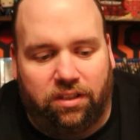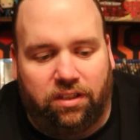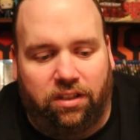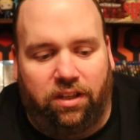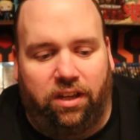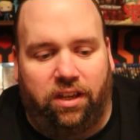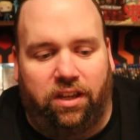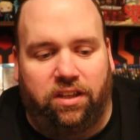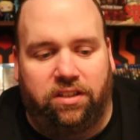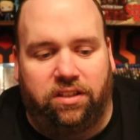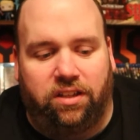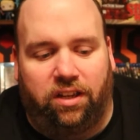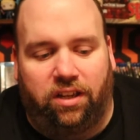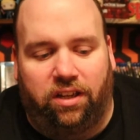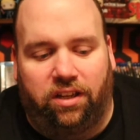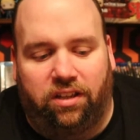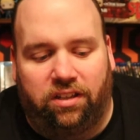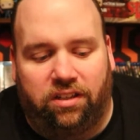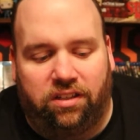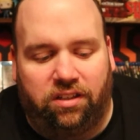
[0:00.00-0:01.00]
And
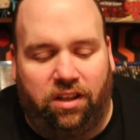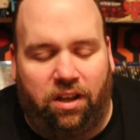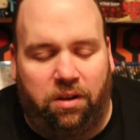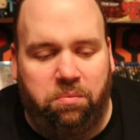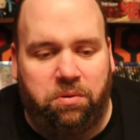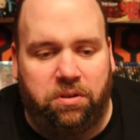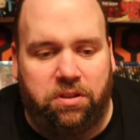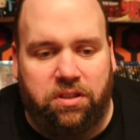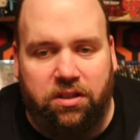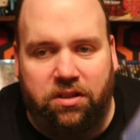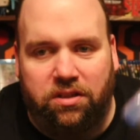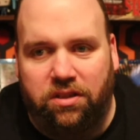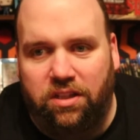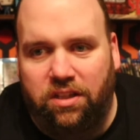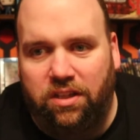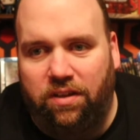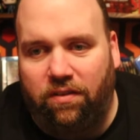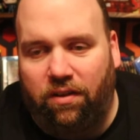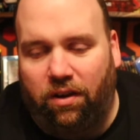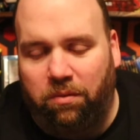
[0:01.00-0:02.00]
I'll put
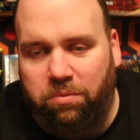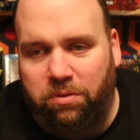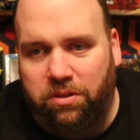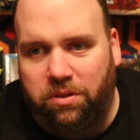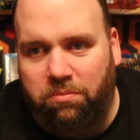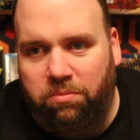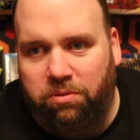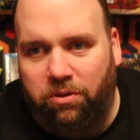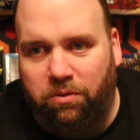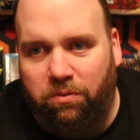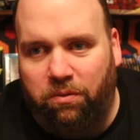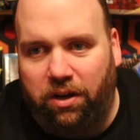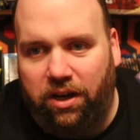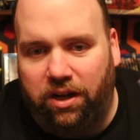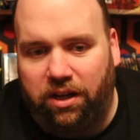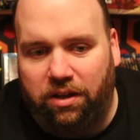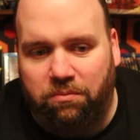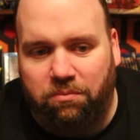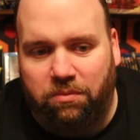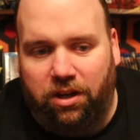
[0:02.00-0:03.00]
the
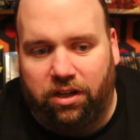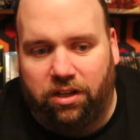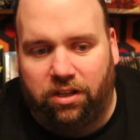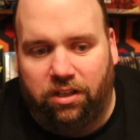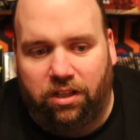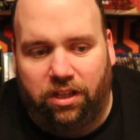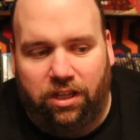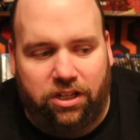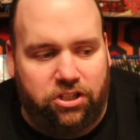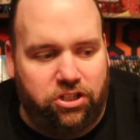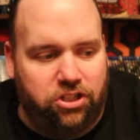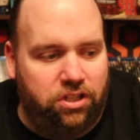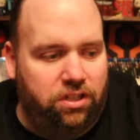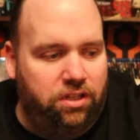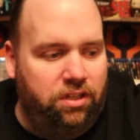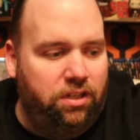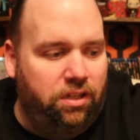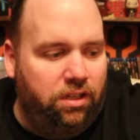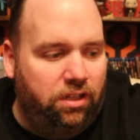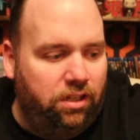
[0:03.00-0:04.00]
Blu-ray in my
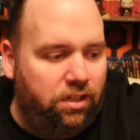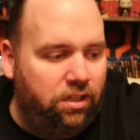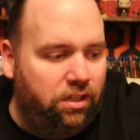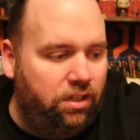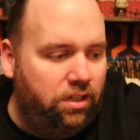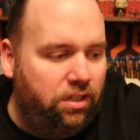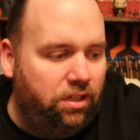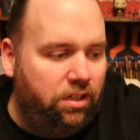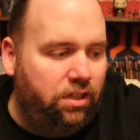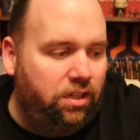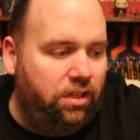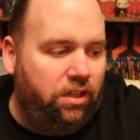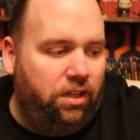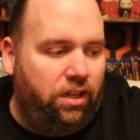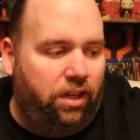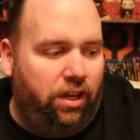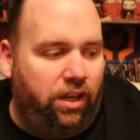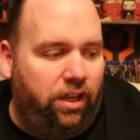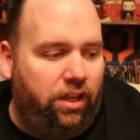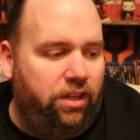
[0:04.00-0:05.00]
collection,
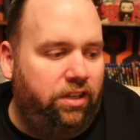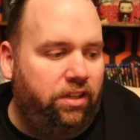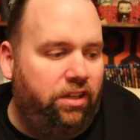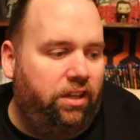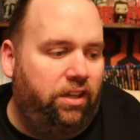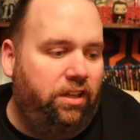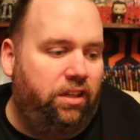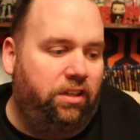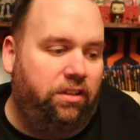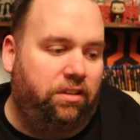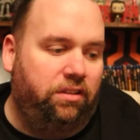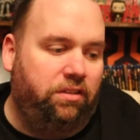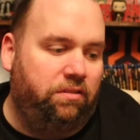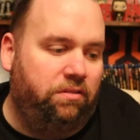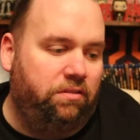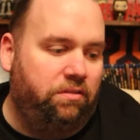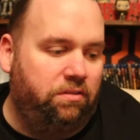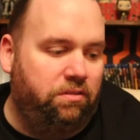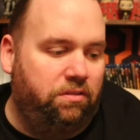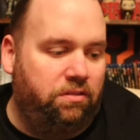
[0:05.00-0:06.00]
and
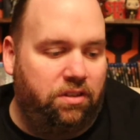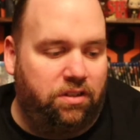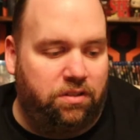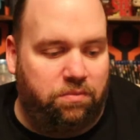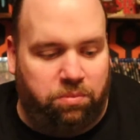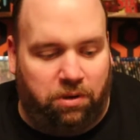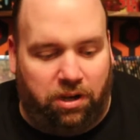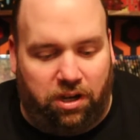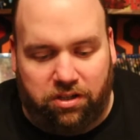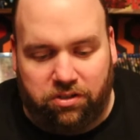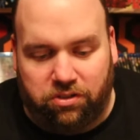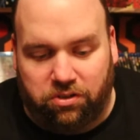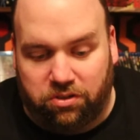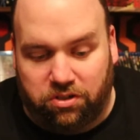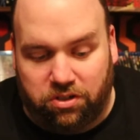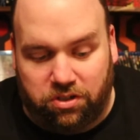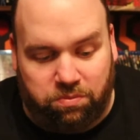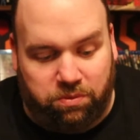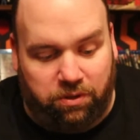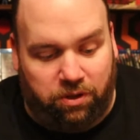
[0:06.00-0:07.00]
this box will
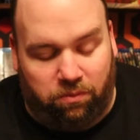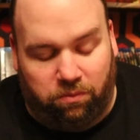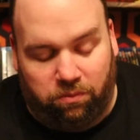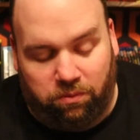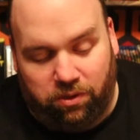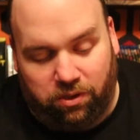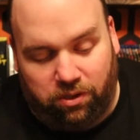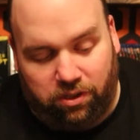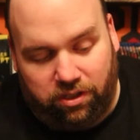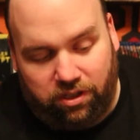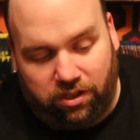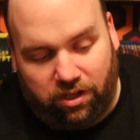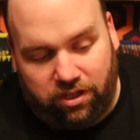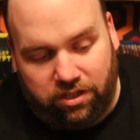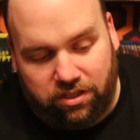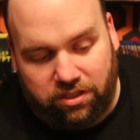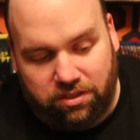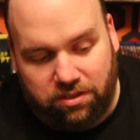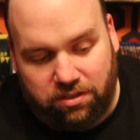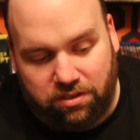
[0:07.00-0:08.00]
just be a really
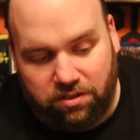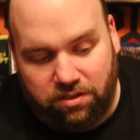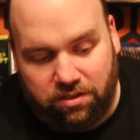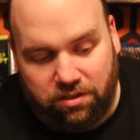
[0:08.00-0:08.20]
nice